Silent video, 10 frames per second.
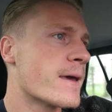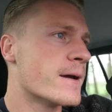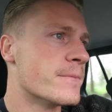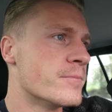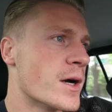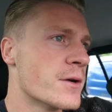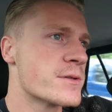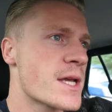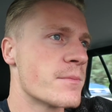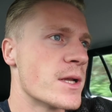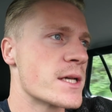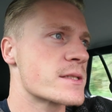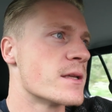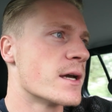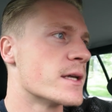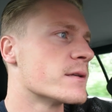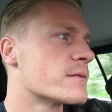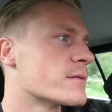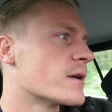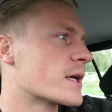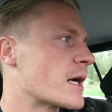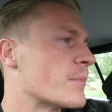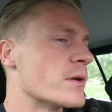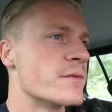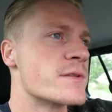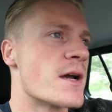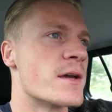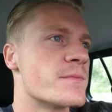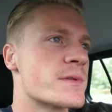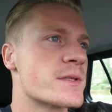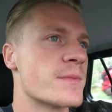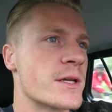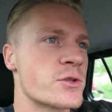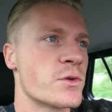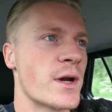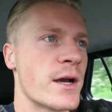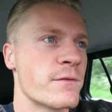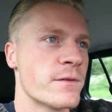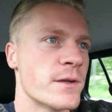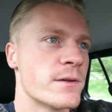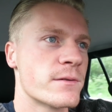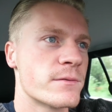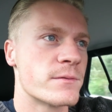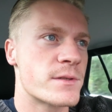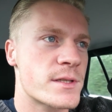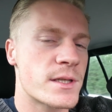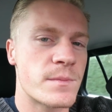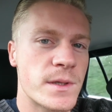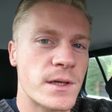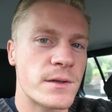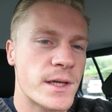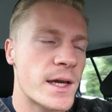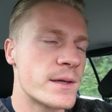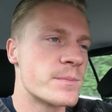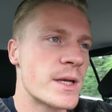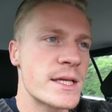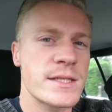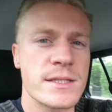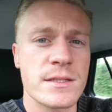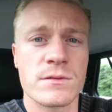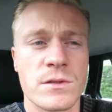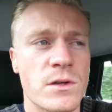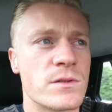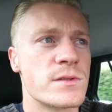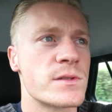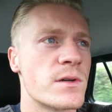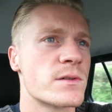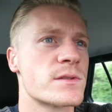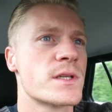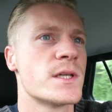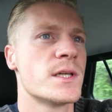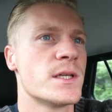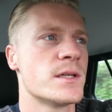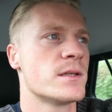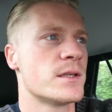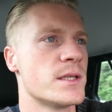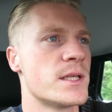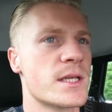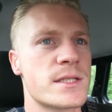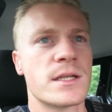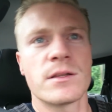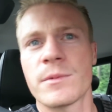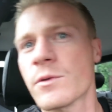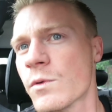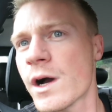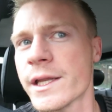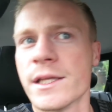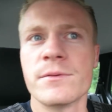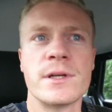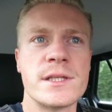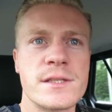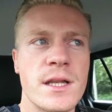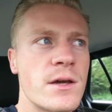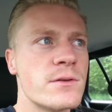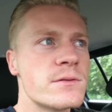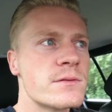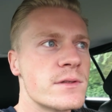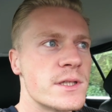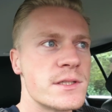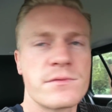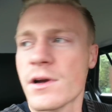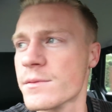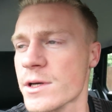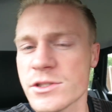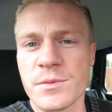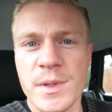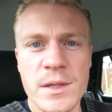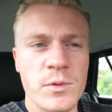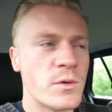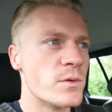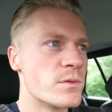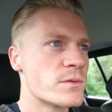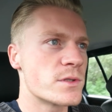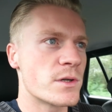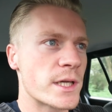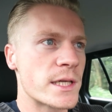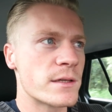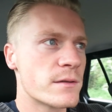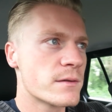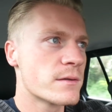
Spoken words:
I was up last night a couple of times to make sure Alfie was sleeping okay. Bless his little cotton socks. He gets a little bit whiny when he's alone. He's very much a people doggy.